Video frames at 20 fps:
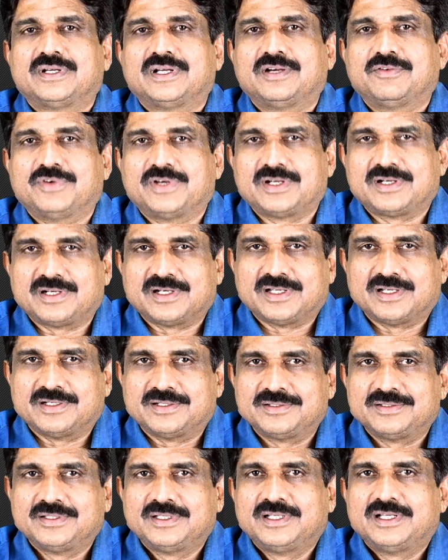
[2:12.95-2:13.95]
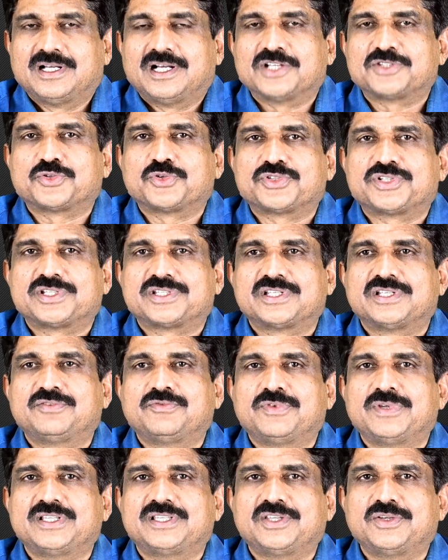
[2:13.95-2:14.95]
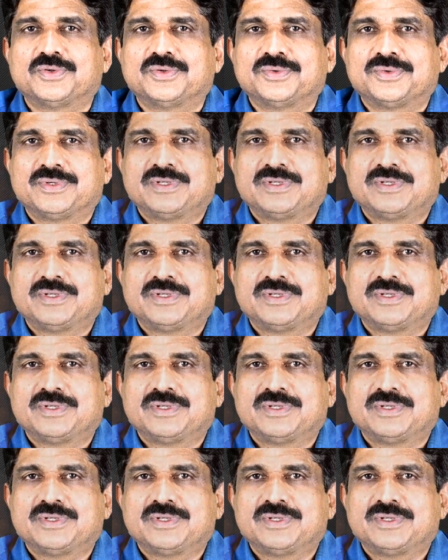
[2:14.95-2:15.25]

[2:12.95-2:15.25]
our association with you.